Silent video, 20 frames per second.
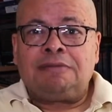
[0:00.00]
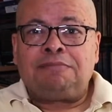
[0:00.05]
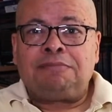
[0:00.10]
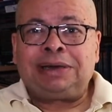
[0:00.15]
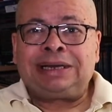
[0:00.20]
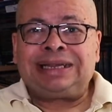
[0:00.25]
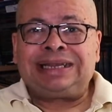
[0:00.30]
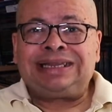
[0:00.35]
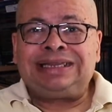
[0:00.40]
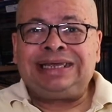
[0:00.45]

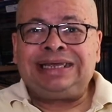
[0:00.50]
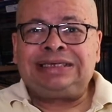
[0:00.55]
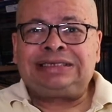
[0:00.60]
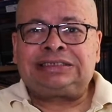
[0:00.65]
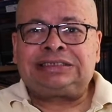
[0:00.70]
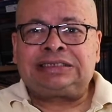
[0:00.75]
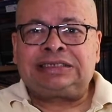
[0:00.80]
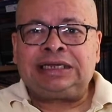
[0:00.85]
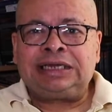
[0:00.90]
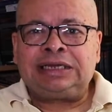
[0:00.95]
But at
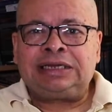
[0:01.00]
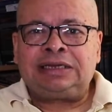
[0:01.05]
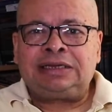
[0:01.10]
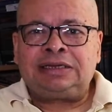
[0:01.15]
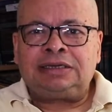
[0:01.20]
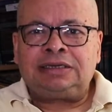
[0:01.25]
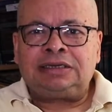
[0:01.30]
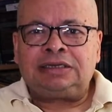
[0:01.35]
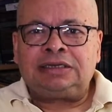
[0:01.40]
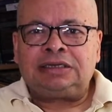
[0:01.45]
least
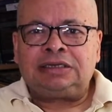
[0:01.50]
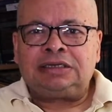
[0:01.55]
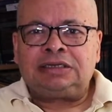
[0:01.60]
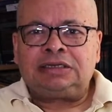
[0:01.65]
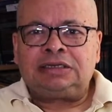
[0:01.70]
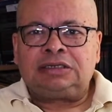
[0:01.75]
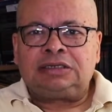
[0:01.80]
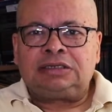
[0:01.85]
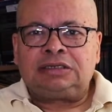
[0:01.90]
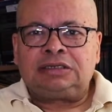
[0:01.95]
then,
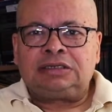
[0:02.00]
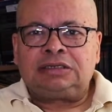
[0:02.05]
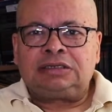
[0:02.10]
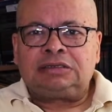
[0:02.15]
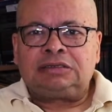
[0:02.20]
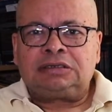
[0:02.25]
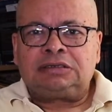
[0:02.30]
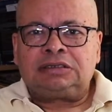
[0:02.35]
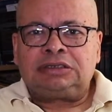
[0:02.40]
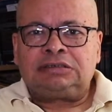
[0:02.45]

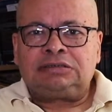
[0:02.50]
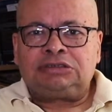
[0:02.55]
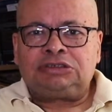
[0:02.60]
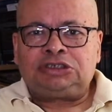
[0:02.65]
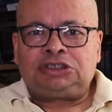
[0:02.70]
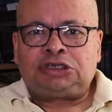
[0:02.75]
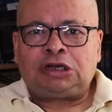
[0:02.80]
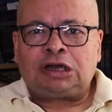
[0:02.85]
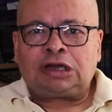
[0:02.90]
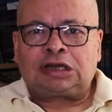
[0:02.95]

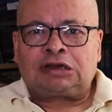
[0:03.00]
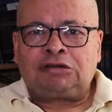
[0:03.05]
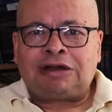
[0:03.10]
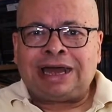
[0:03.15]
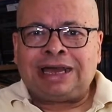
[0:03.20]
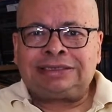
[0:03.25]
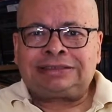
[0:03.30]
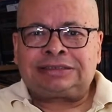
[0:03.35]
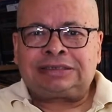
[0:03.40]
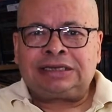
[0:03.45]
Chuck
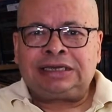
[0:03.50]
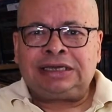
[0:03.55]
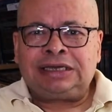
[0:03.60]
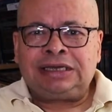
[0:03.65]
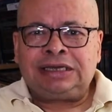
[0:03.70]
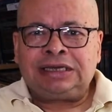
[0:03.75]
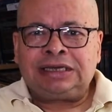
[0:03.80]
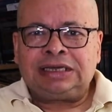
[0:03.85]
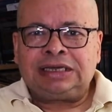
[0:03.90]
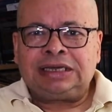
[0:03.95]

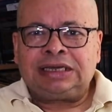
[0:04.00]
Grassley